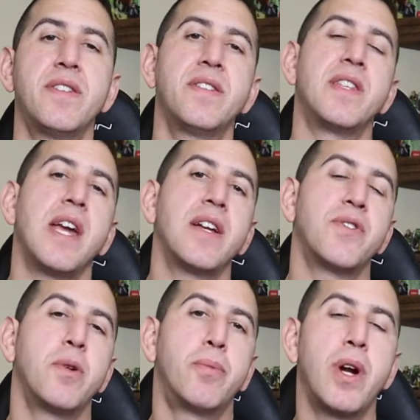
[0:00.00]
This is the
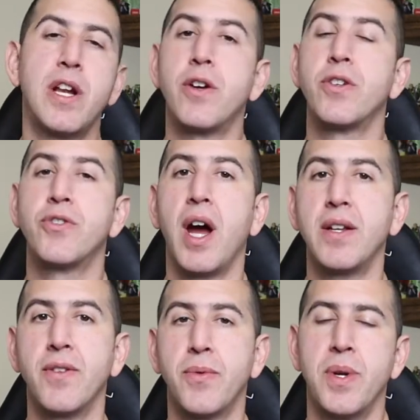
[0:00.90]
Acer Predator
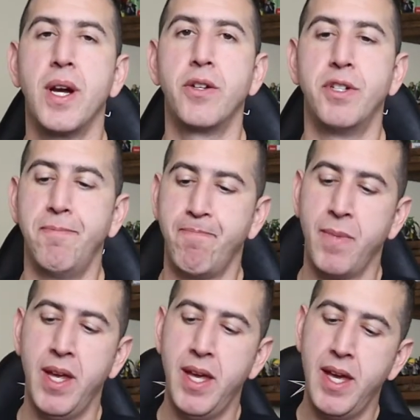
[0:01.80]
Triton 300. And
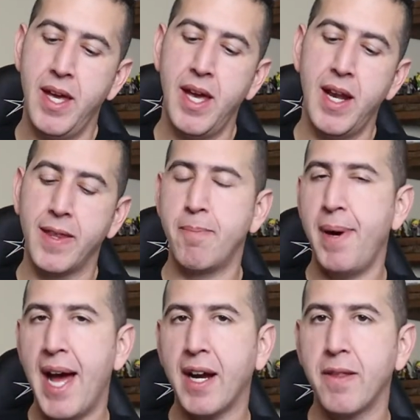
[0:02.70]
on the
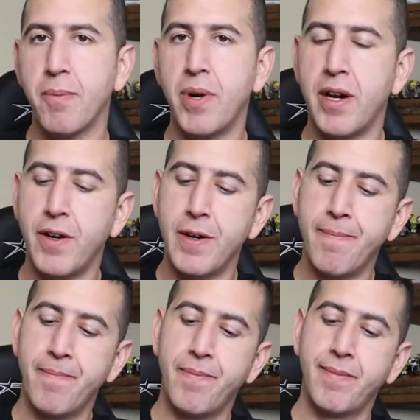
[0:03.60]
back of the Predator,
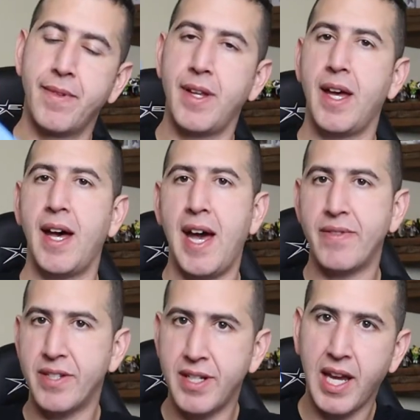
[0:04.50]
I have
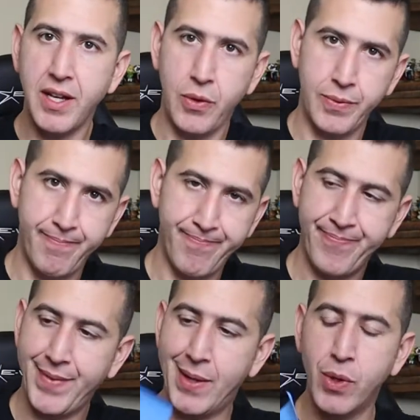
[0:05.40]
a sticky note.
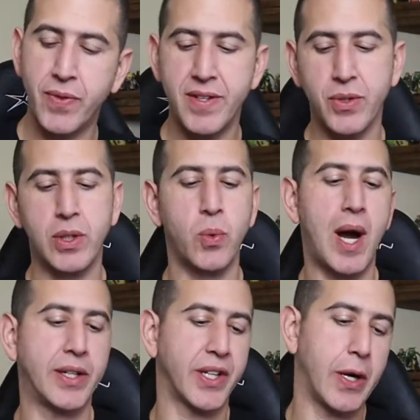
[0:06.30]
I wrote this a little
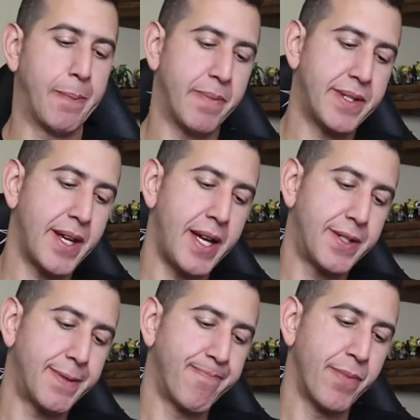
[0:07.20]
while ago. It
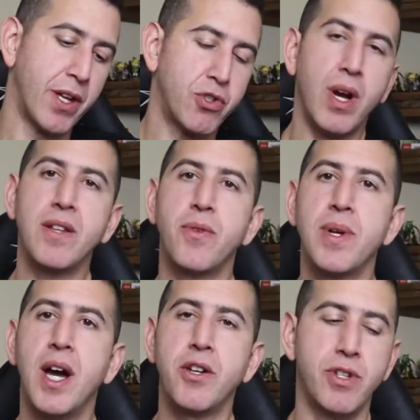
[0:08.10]
says, Triton
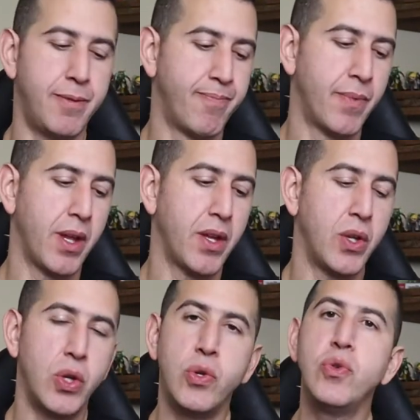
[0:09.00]
300,
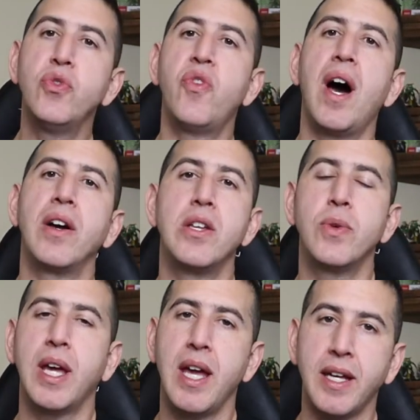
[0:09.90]
new value
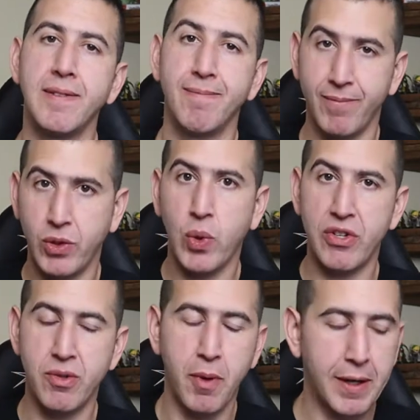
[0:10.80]
king,
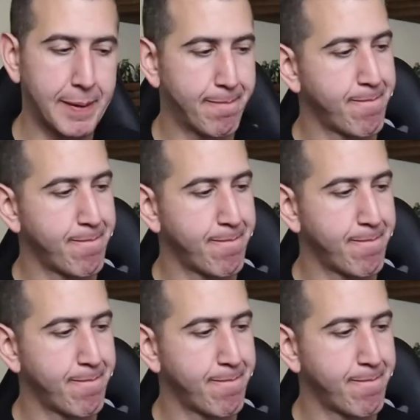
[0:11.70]
question mark.